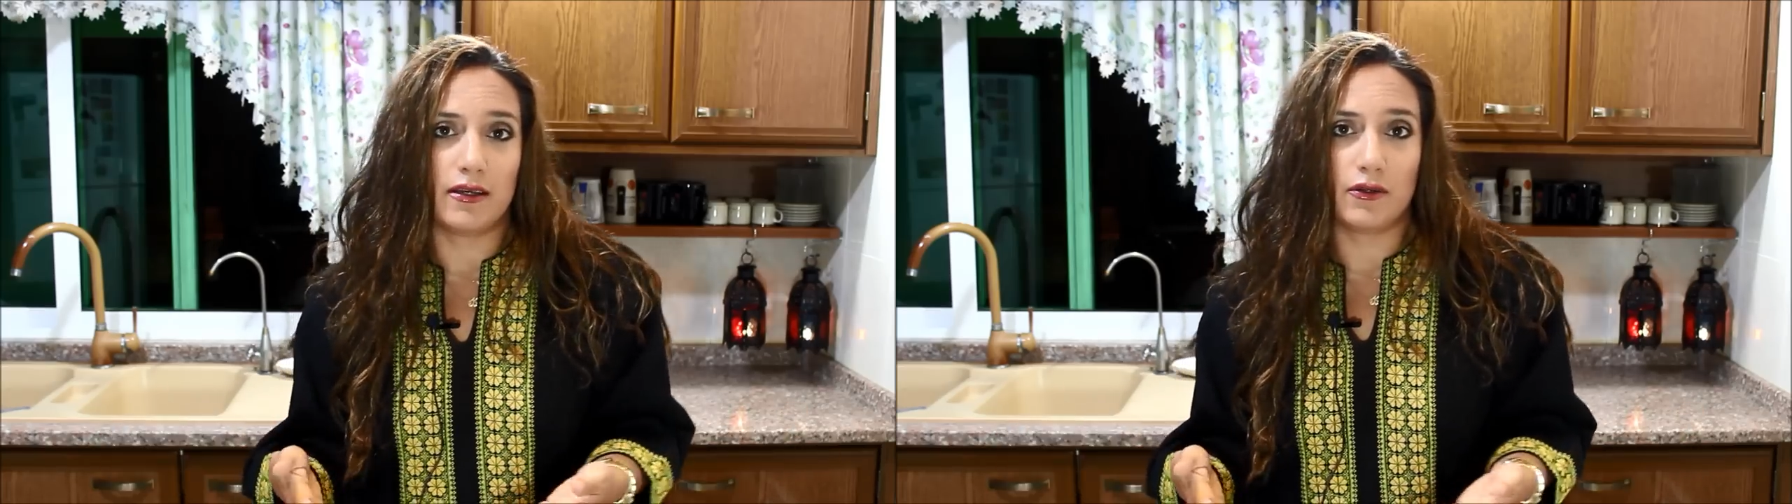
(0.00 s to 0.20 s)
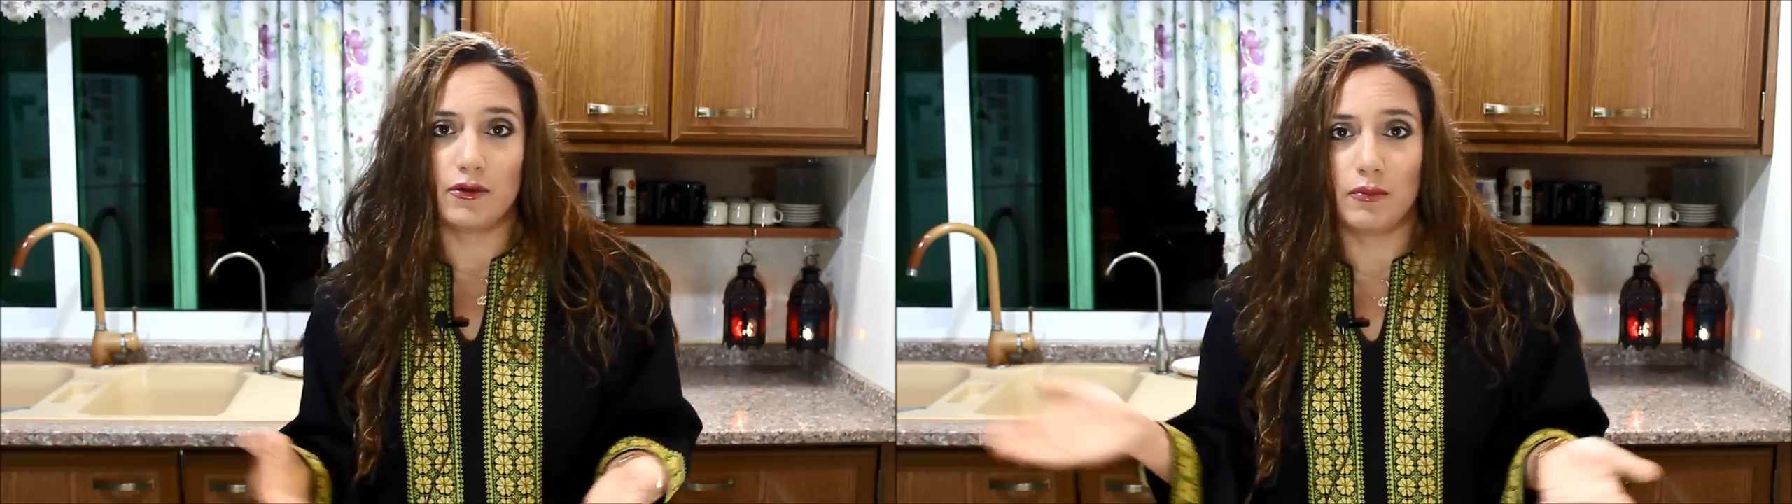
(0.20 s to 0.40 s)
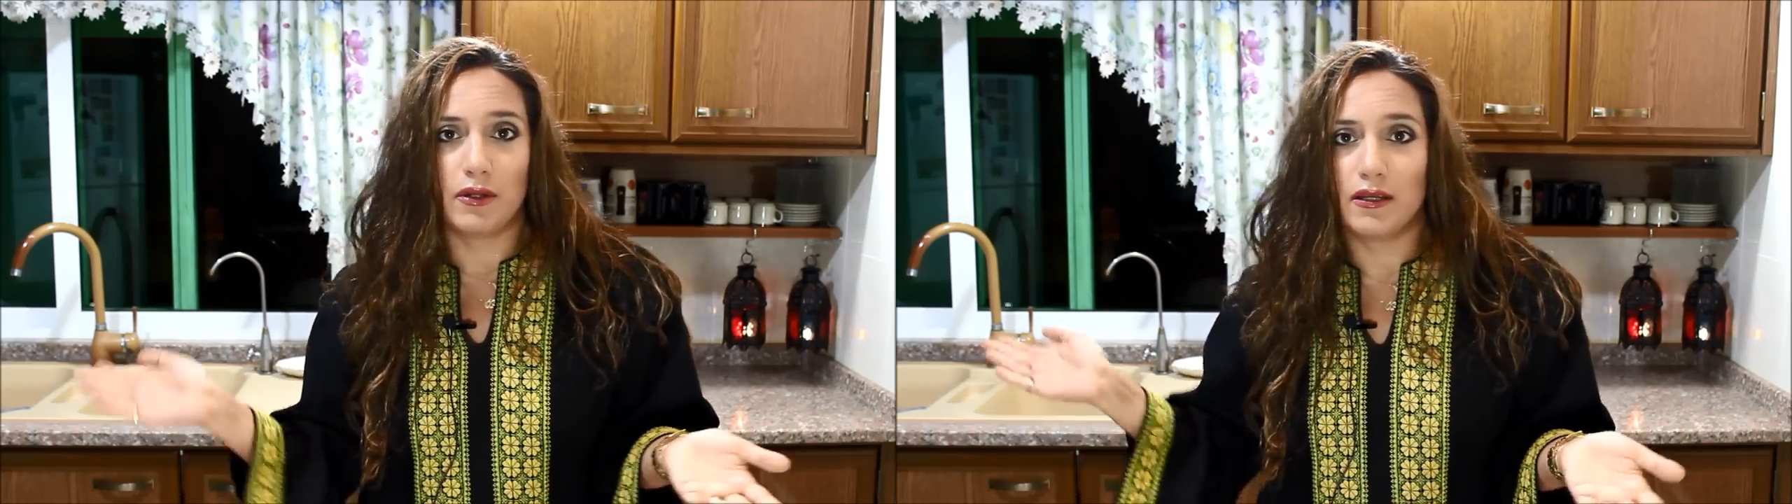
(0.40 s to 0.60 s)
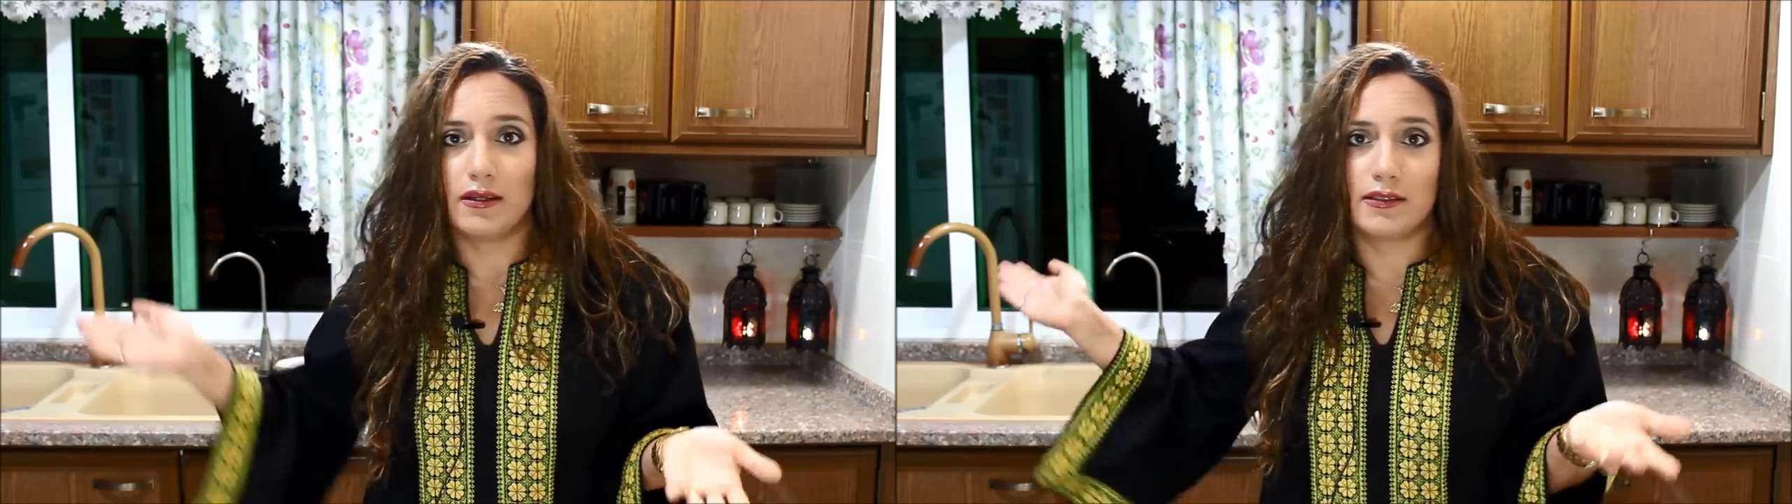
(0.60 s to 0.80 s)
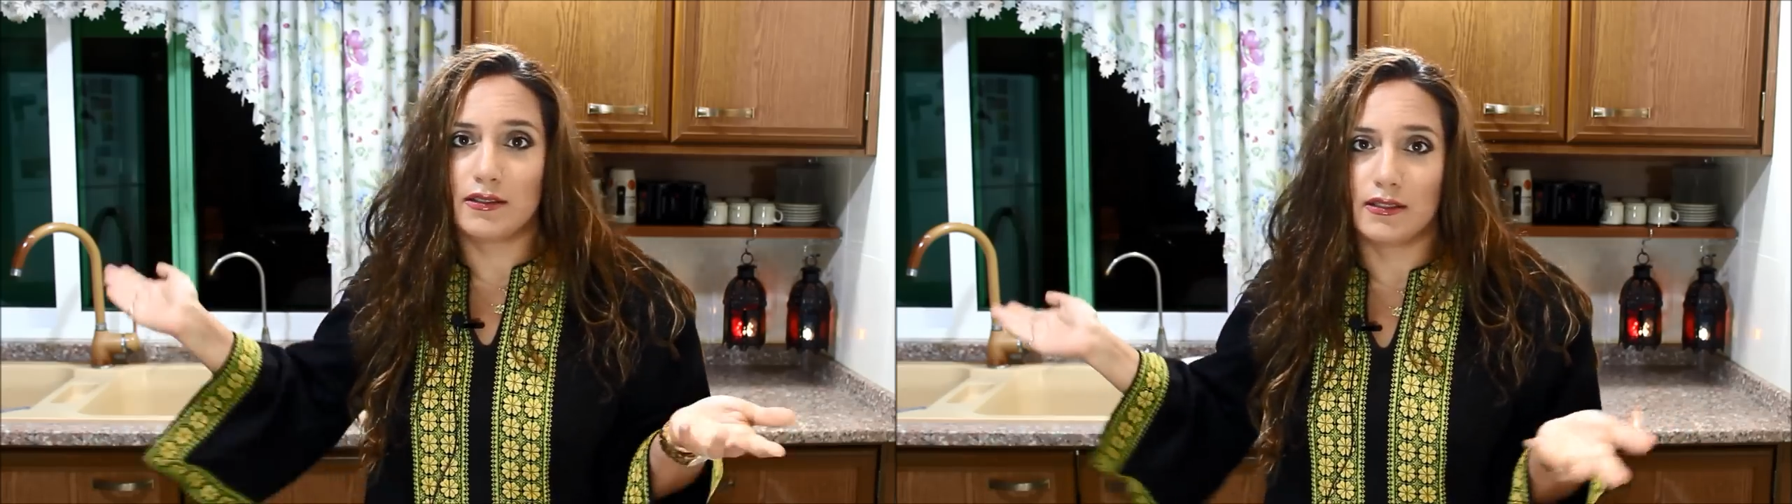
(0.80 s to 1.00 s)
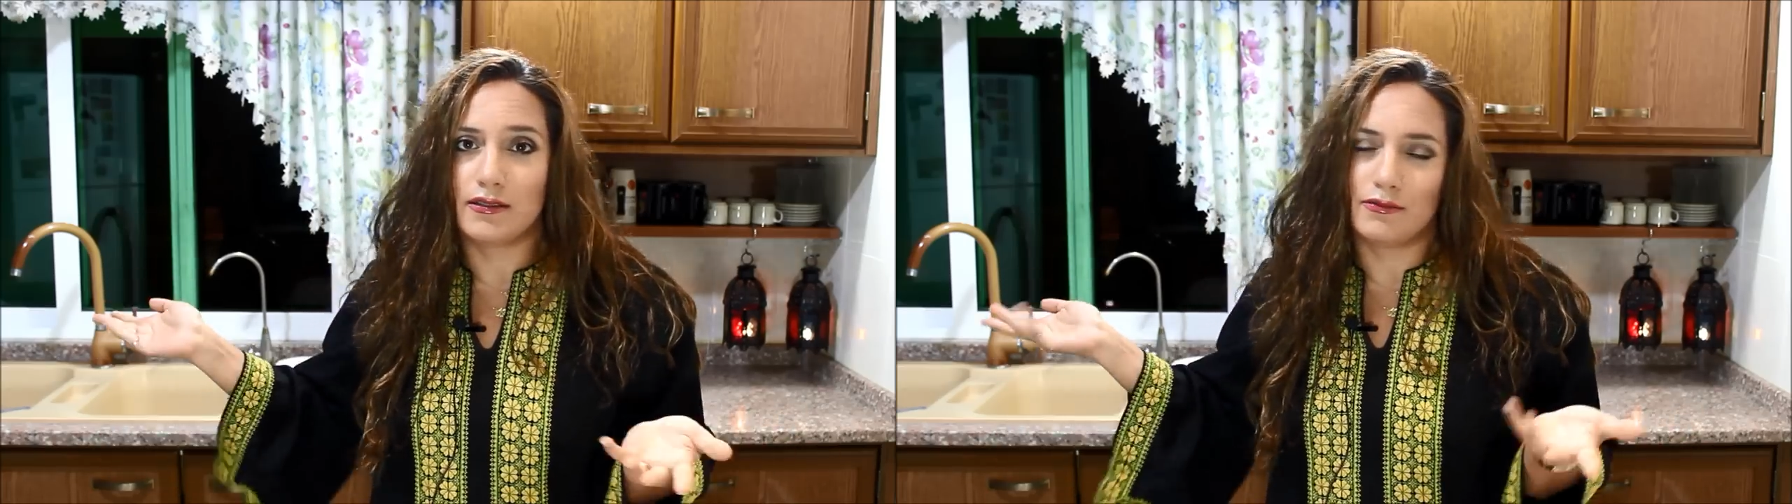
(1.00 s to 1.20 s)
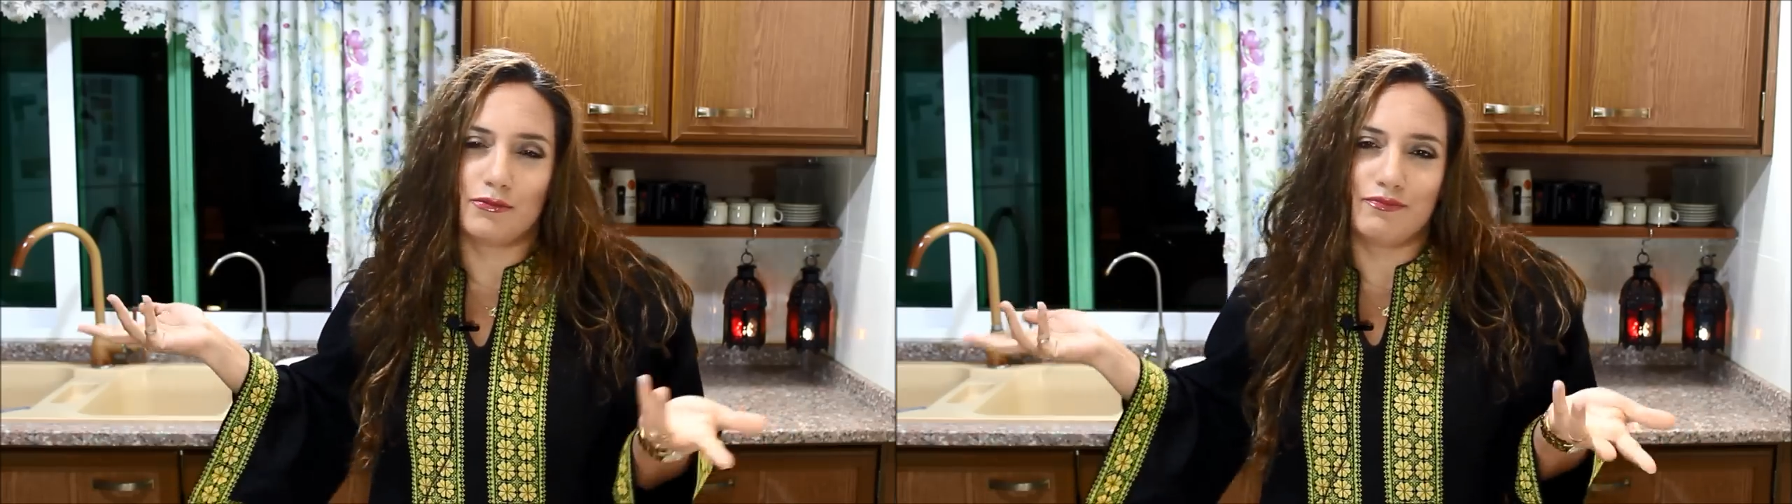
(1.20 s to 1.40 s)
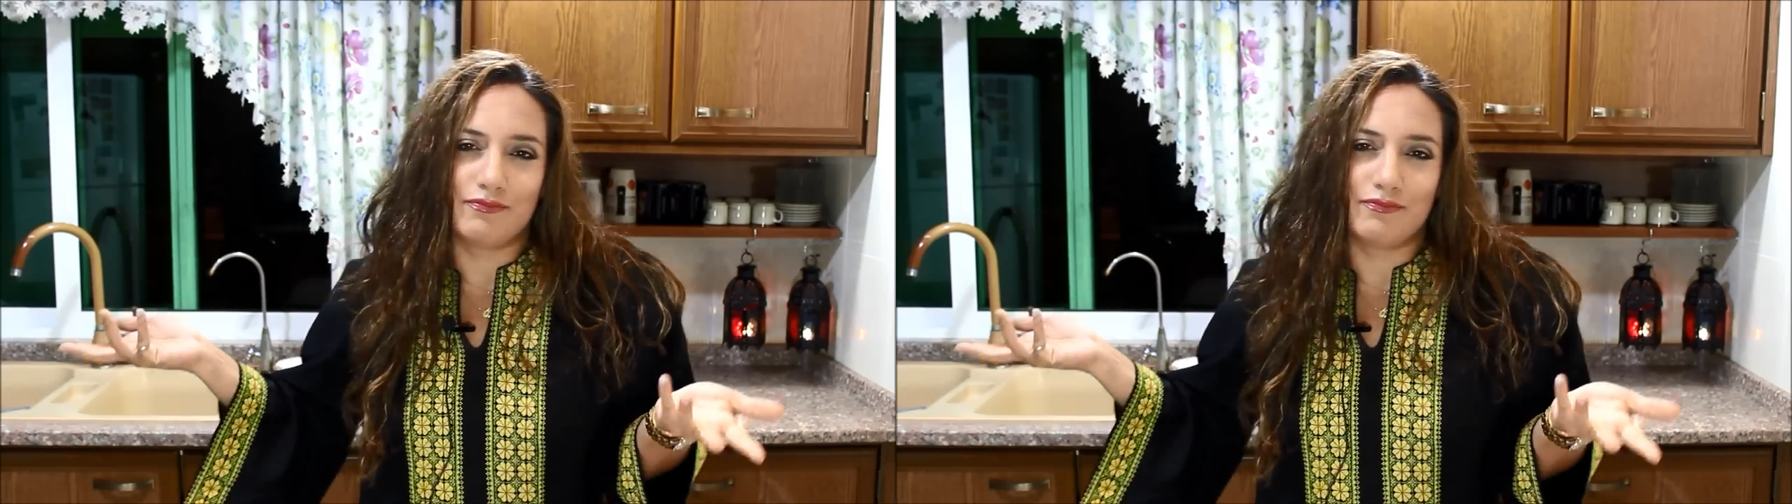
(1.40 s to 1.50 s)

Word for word: I do, I mean, it's, it's